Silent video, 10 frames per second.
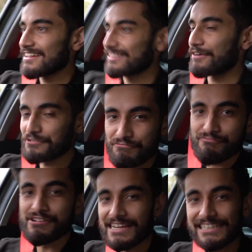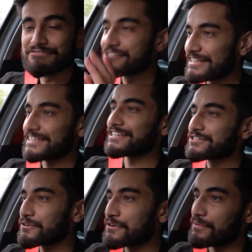That was really, really
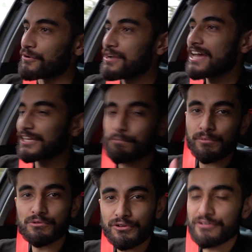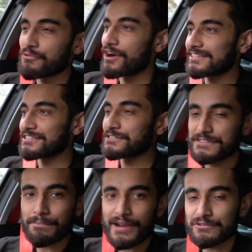enjoyable. And you're probably wondering why I didn't use
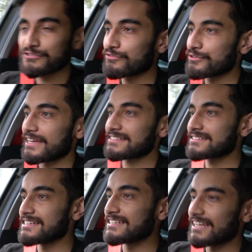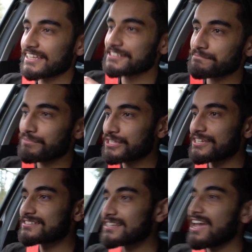the pedals through that scene, and that's
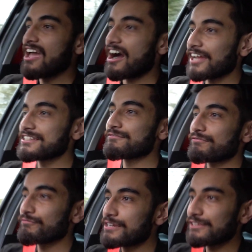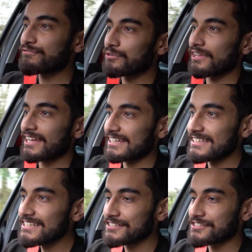because I didn't really feel like I
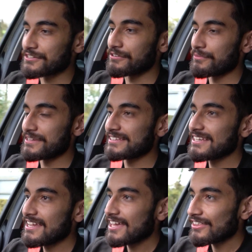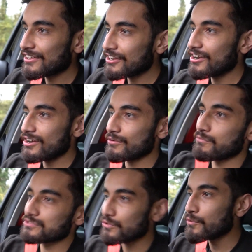needed to. I mean, the car
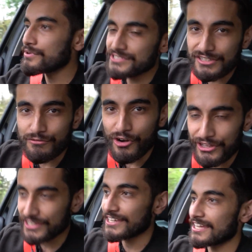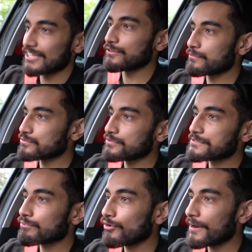was always in the right gear and it was always
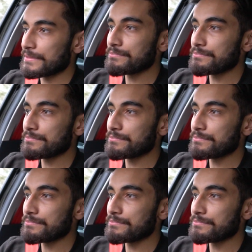primed.